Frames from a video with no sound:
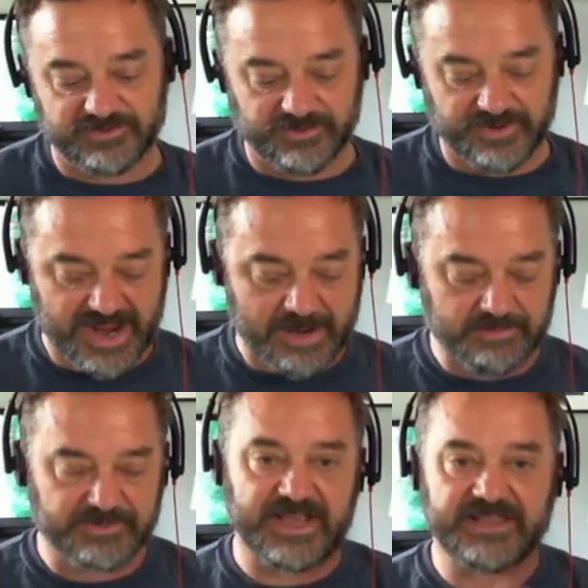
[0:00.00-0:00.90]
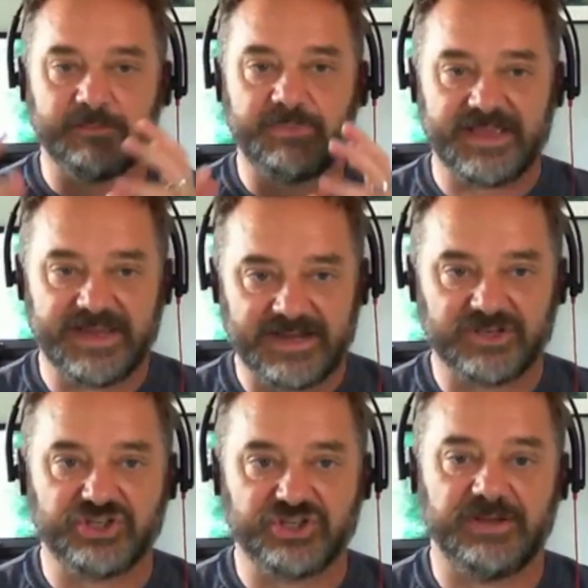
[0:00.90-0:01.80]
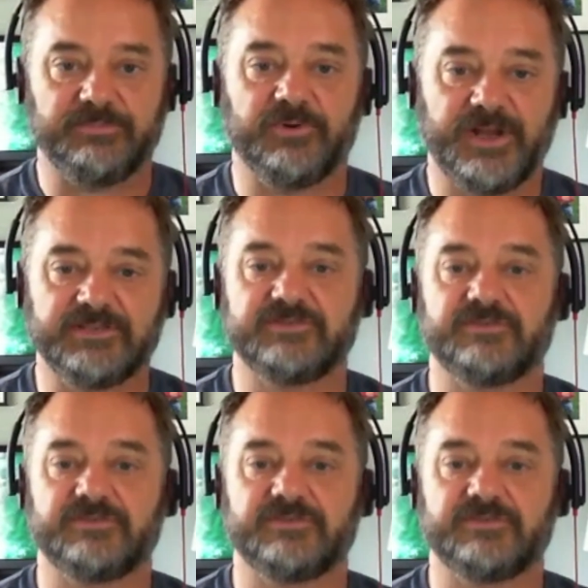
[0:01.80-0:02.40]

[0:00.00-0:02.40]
So Apple's got the bionic chip, right?